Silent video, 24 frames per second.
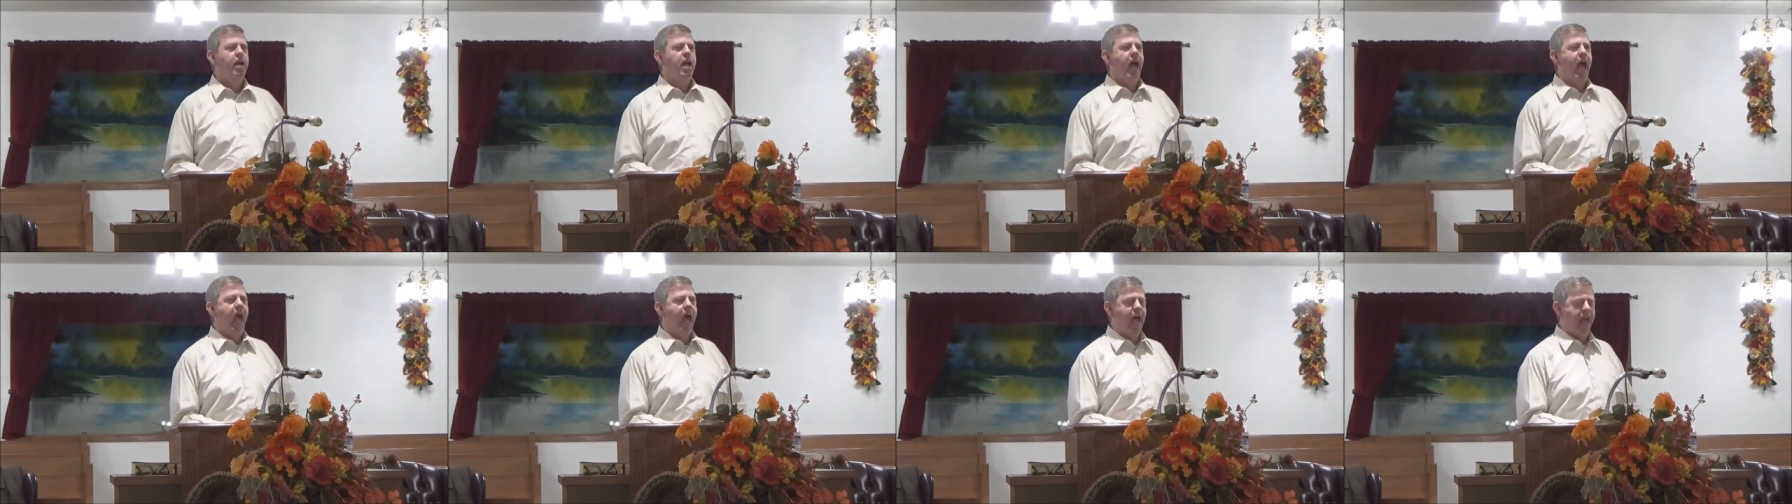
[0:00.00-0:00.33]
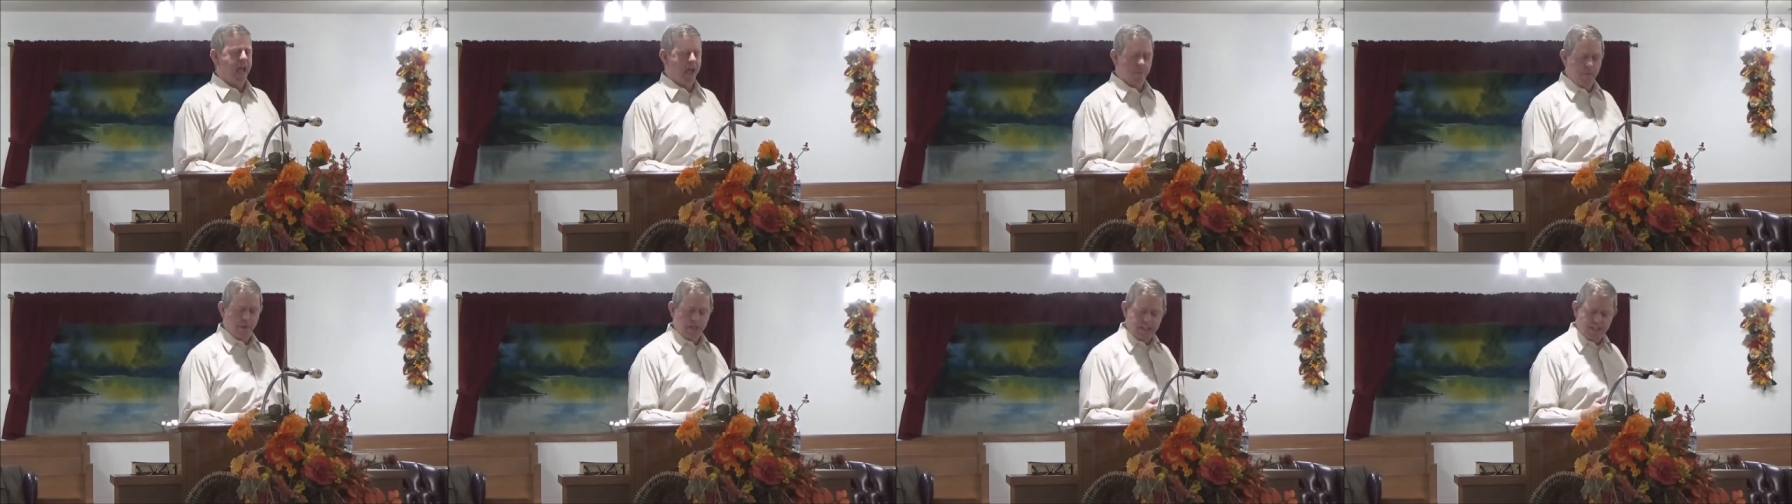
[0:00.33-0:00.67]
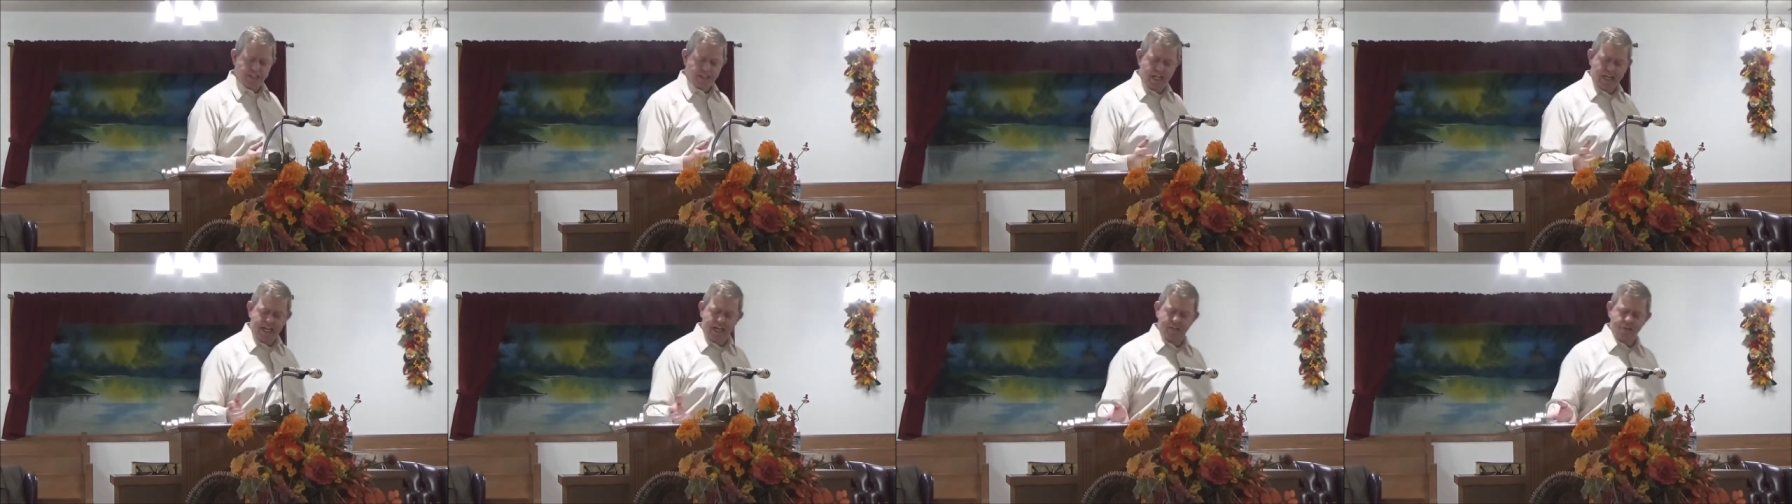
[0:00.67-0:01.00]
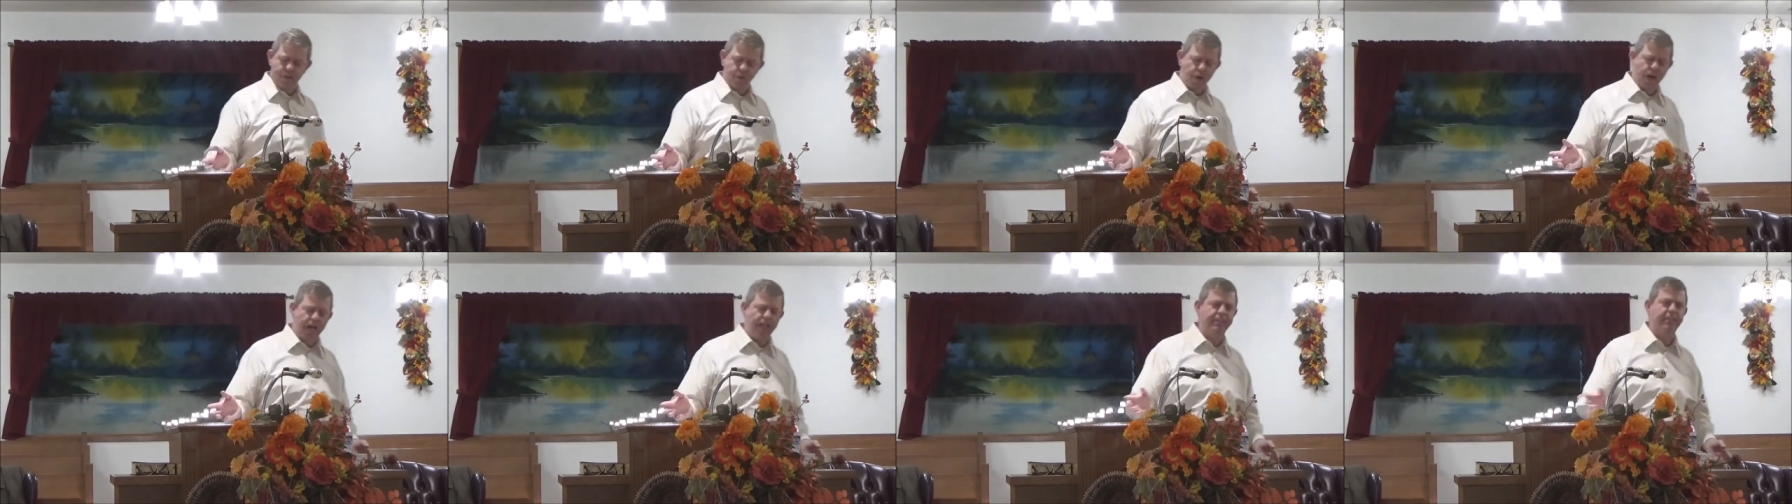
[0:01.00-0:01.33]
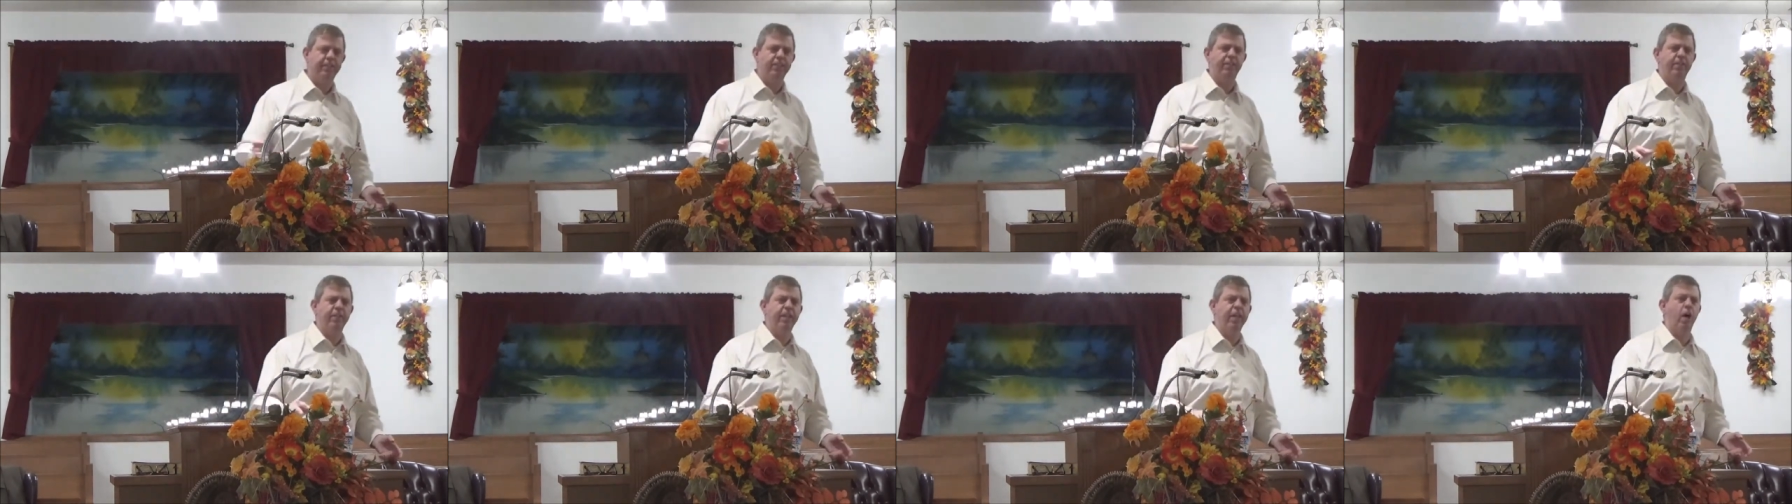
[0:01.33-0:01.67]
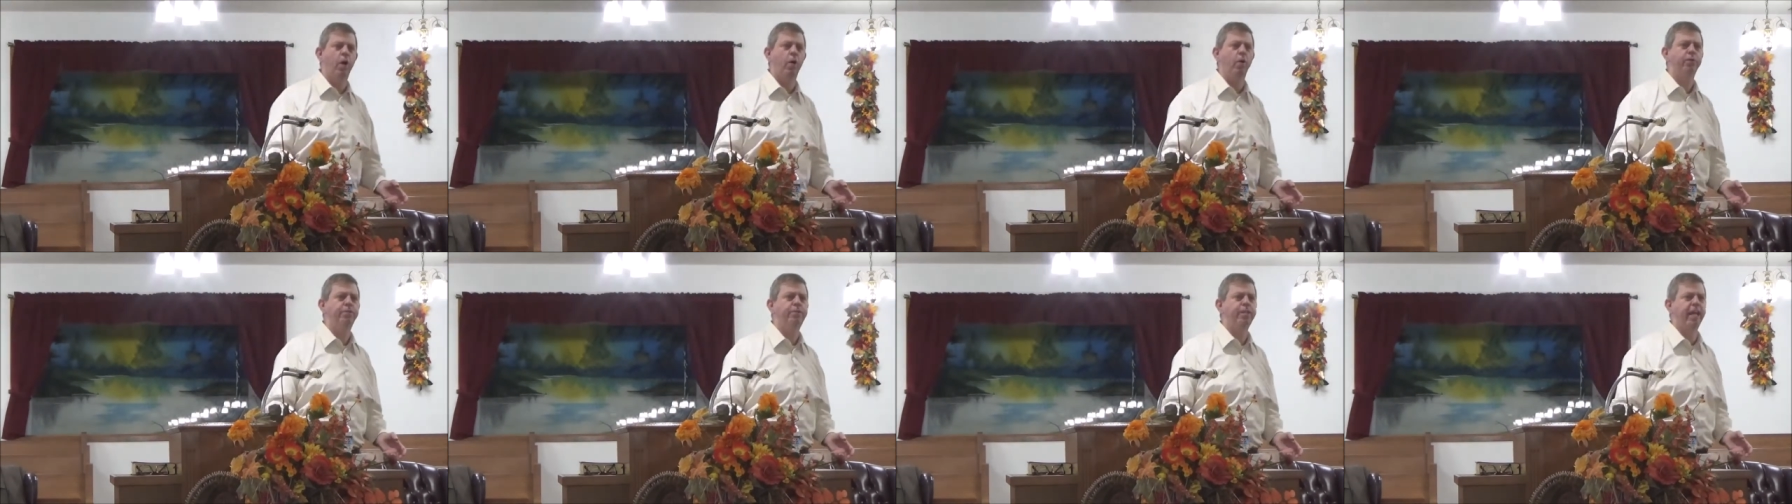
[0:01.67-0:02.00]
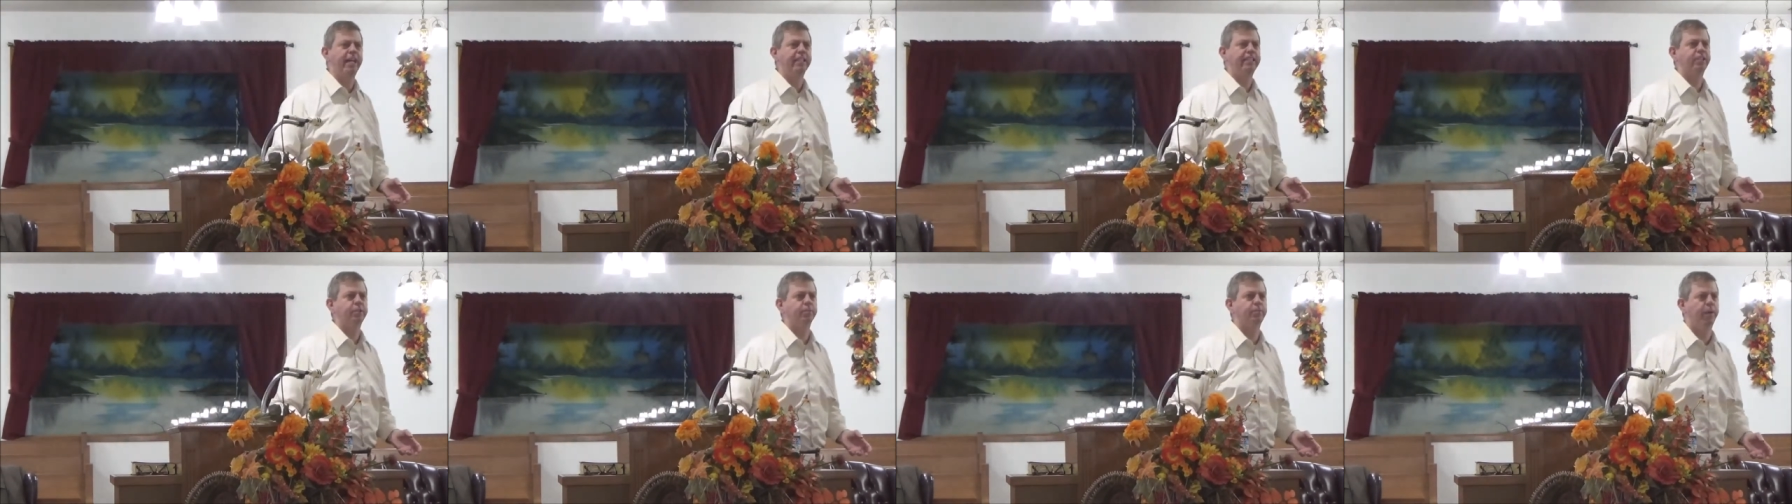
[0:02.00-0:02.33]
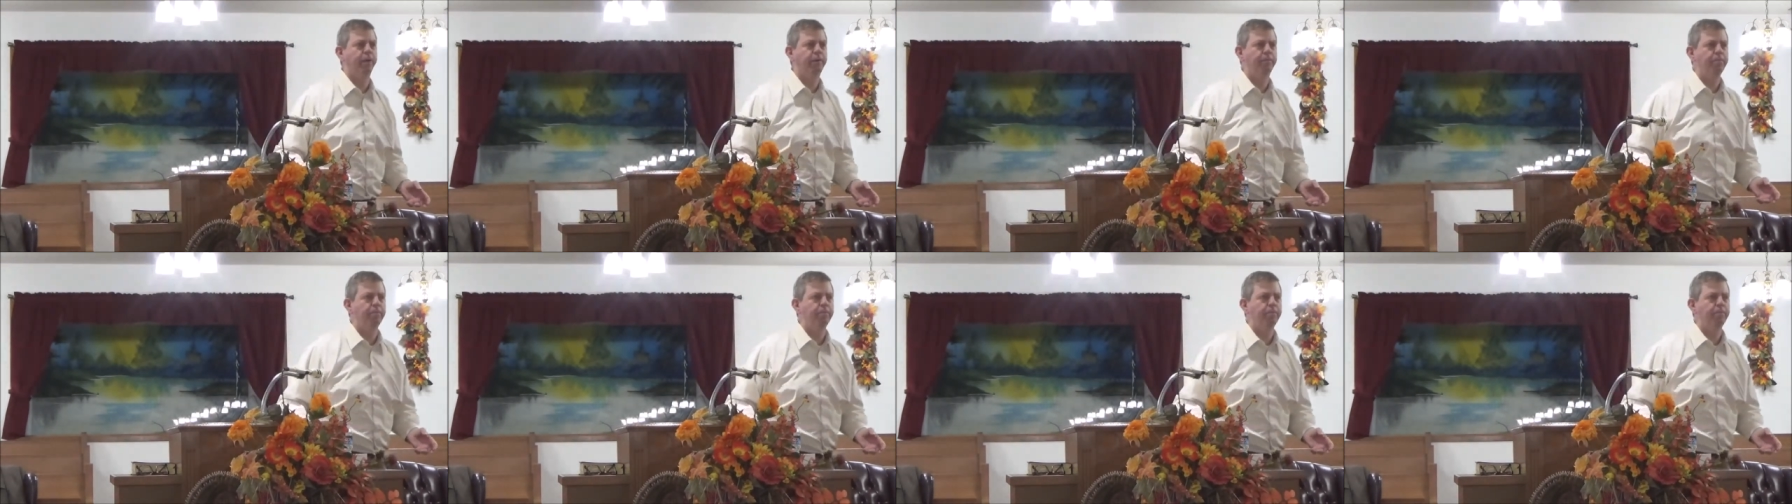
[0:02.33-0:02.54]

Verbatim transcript: And, and we see in the rest of the Old Testament